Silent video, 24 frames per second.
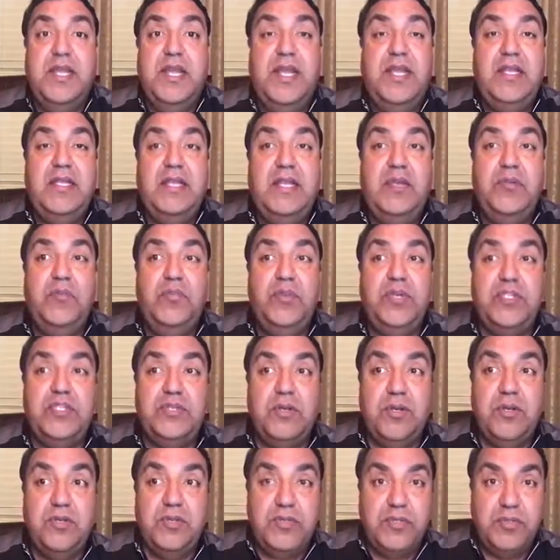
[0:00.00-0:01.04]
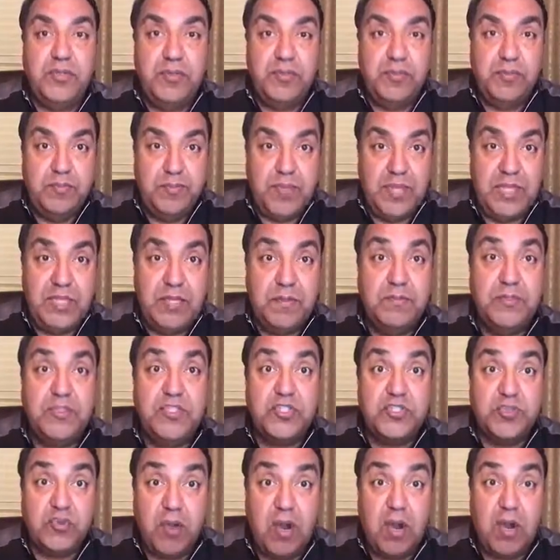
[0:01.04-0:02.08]
And then we started to become
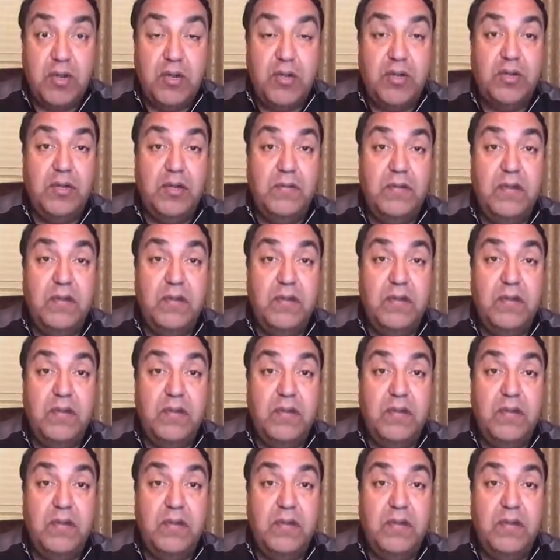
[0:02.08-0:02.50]
stronger